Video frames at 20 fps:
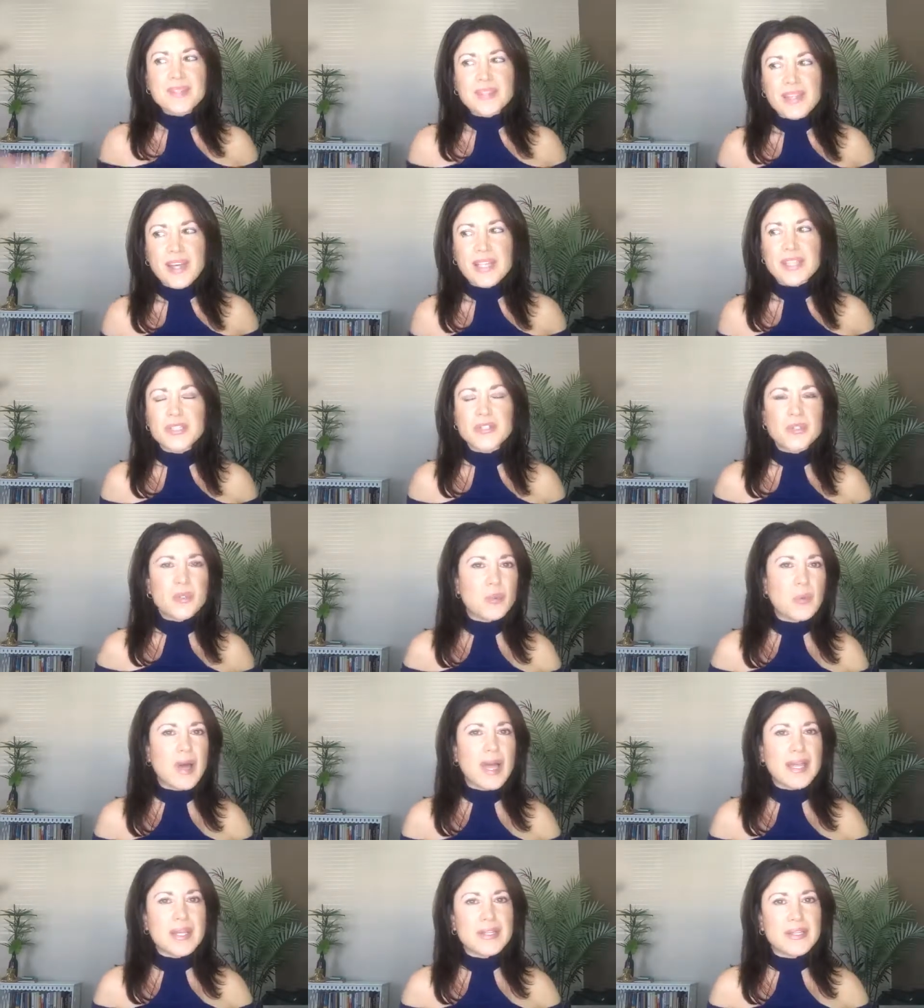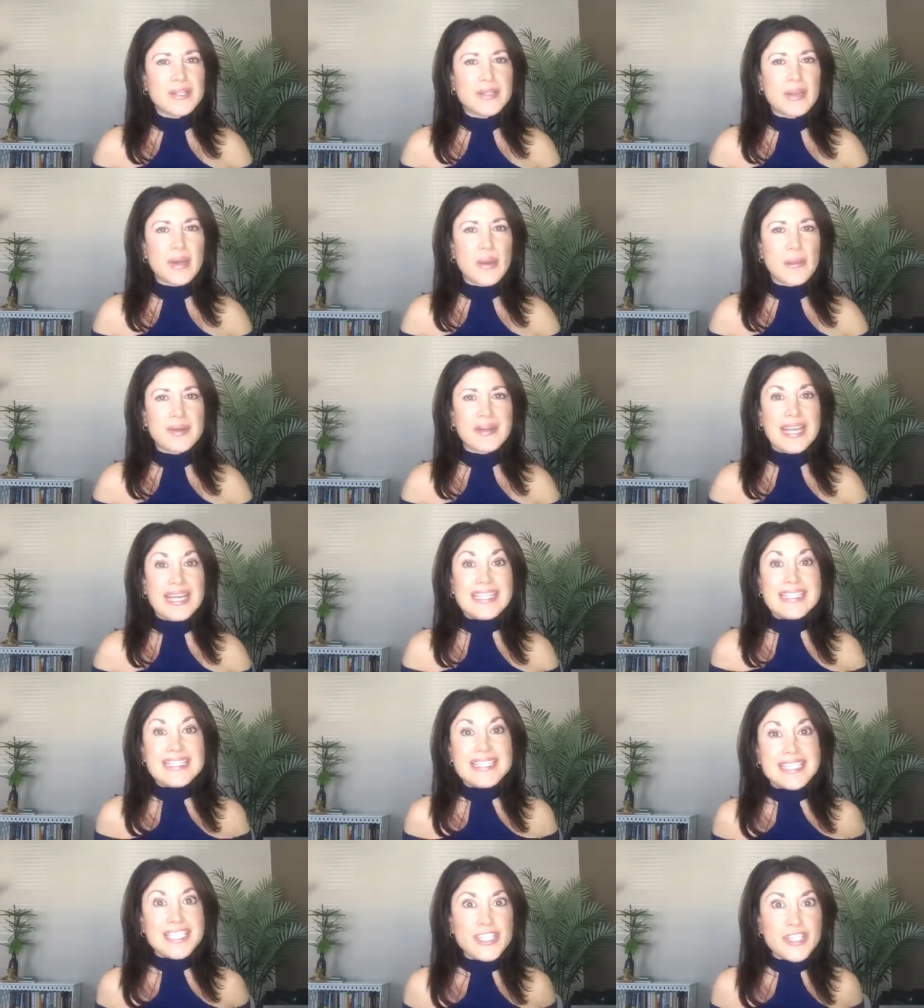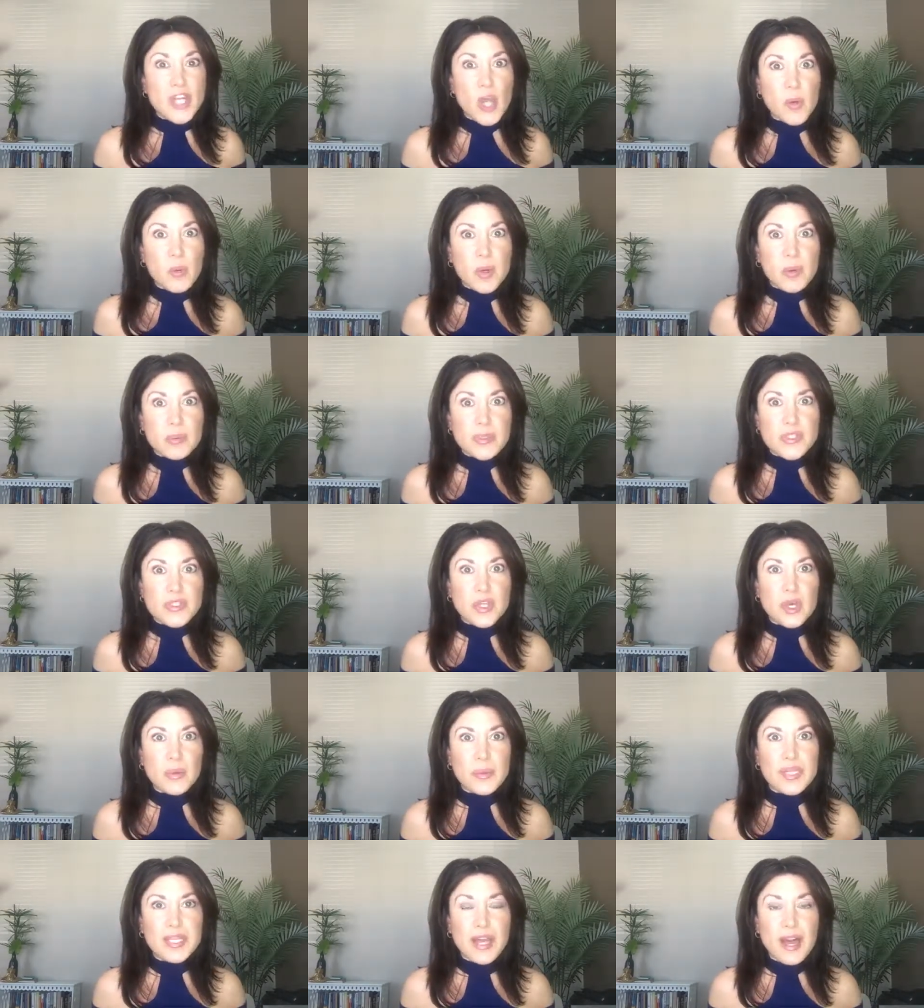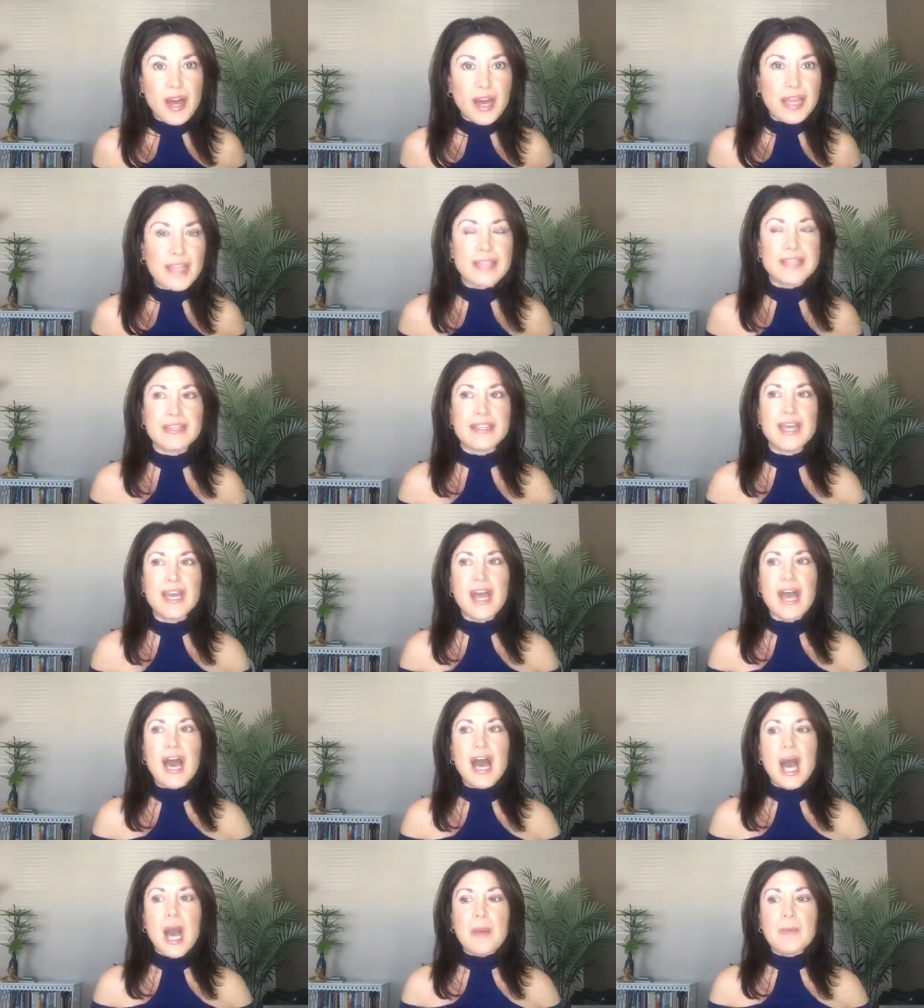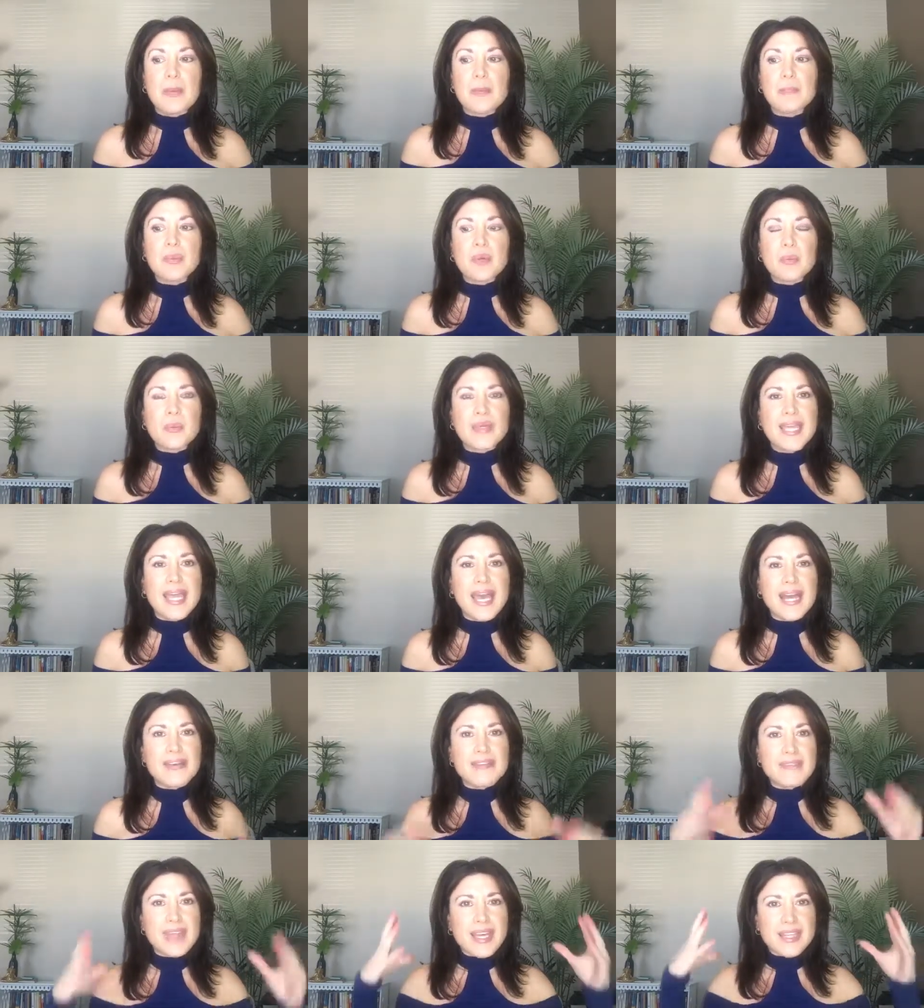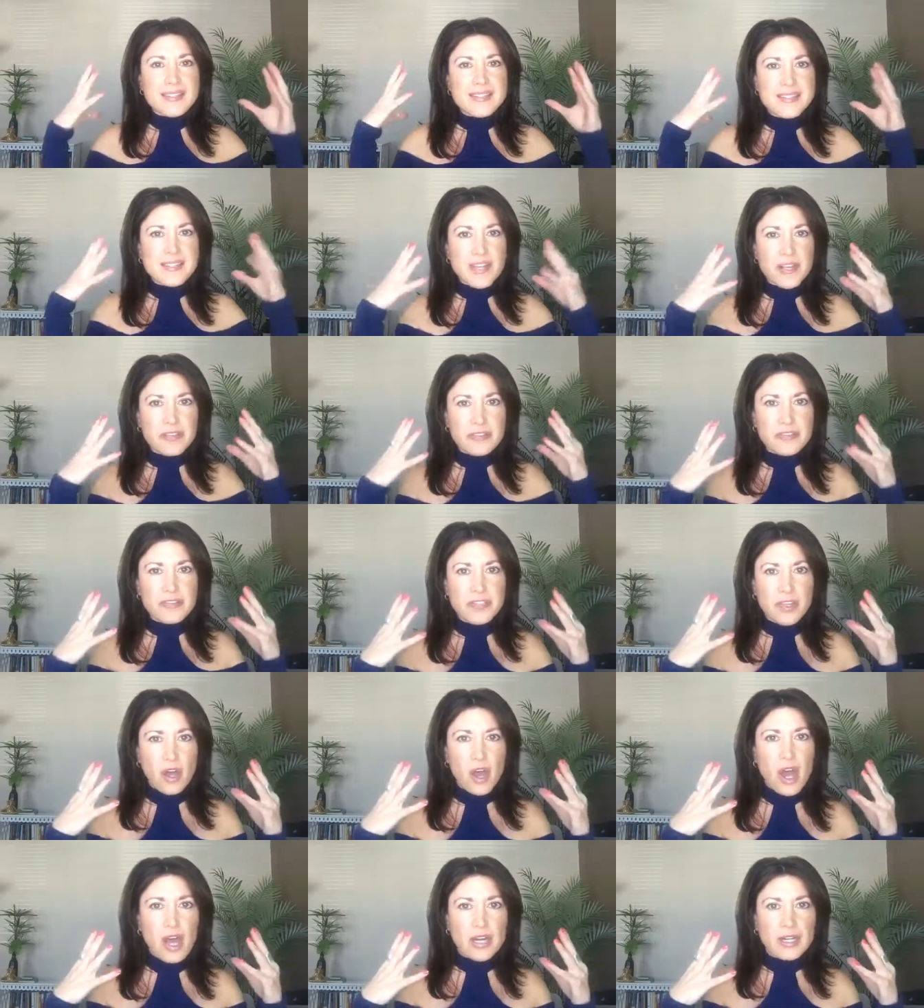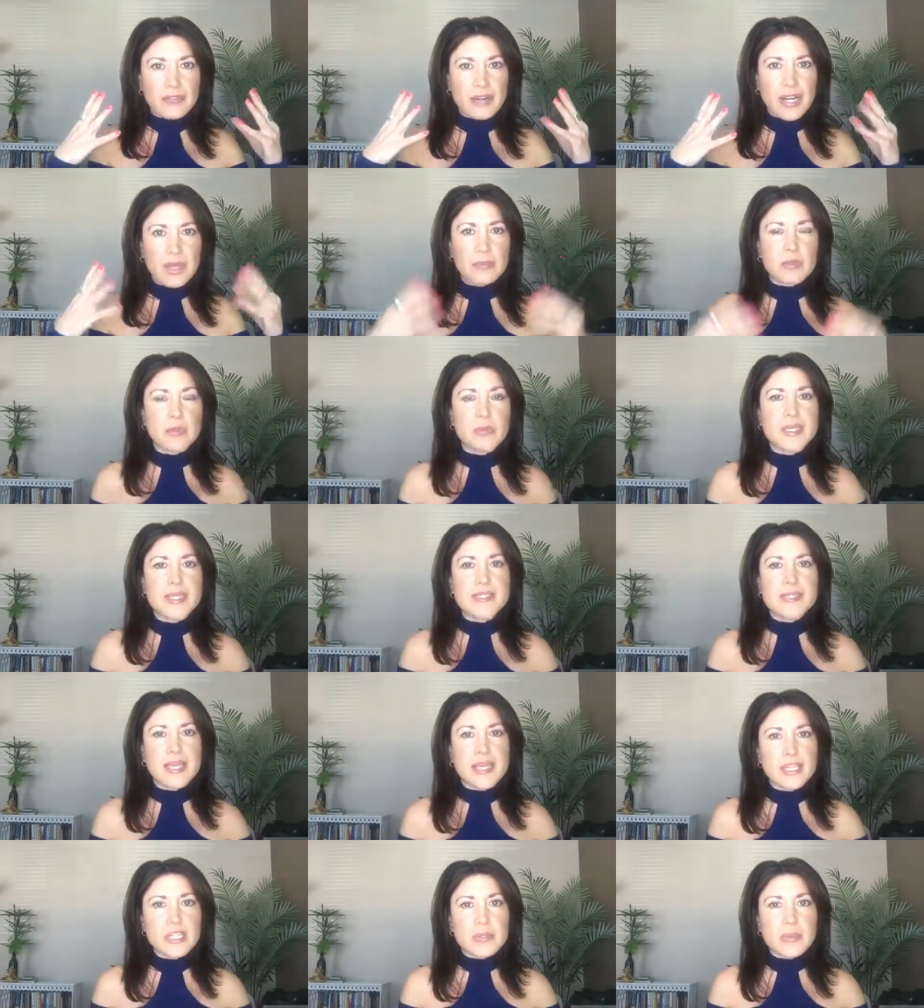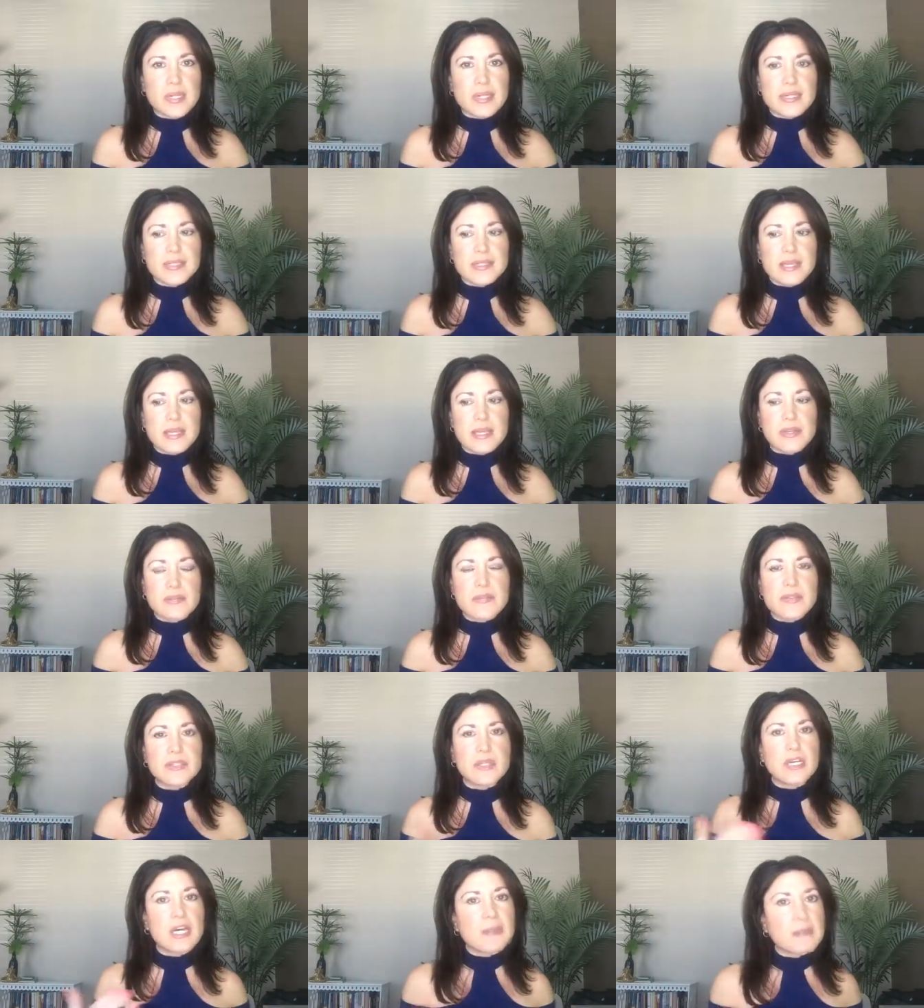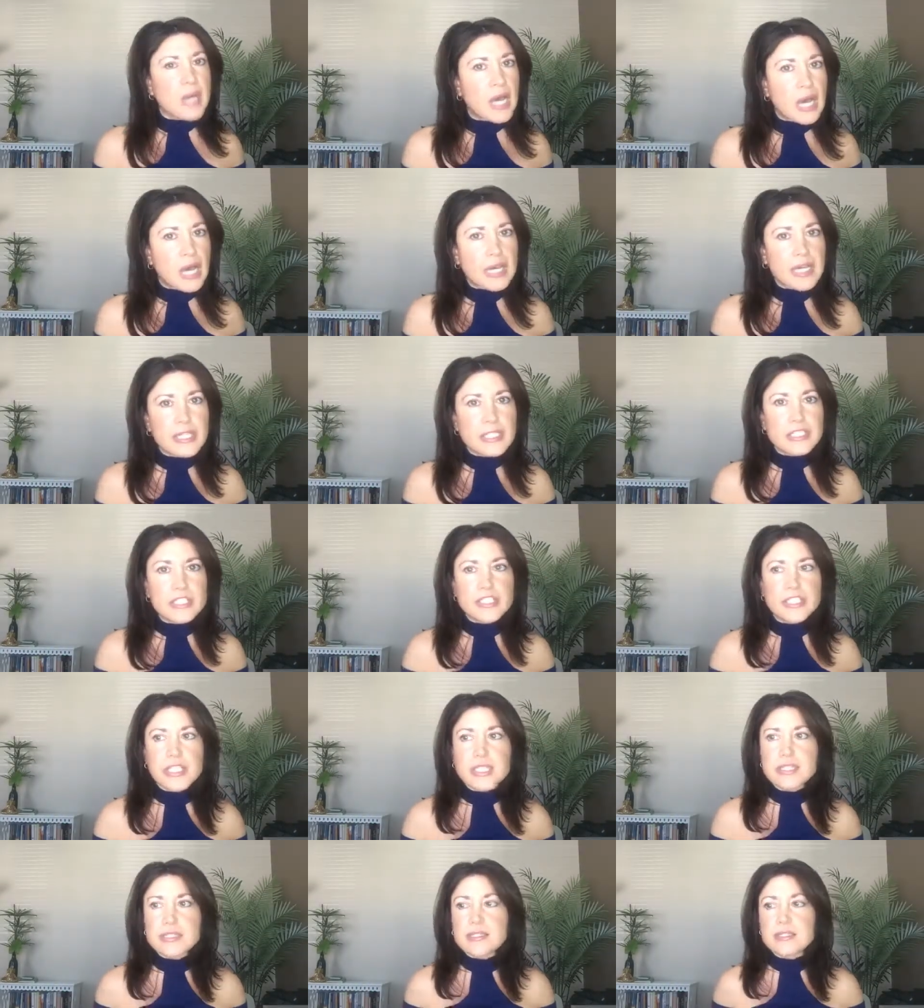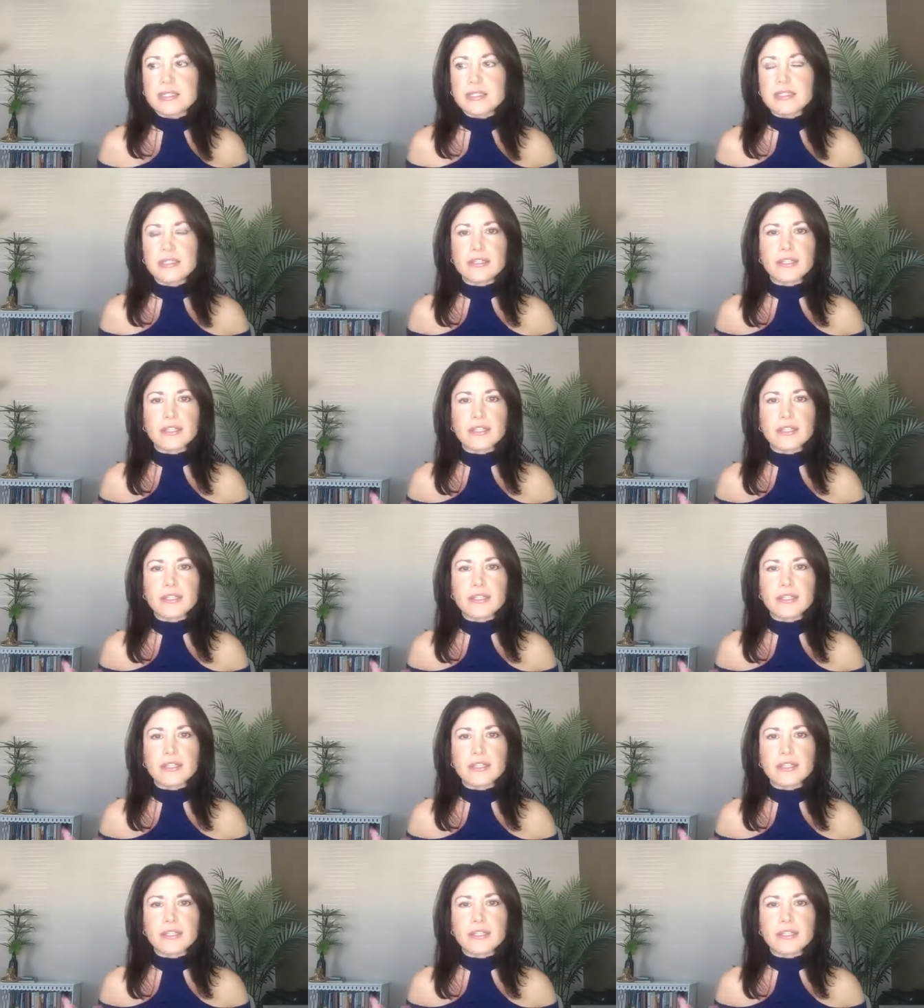a little while ago, and I didn't know what was going on. But we have that self-talk, right? Where we say to ourselves, come on, just,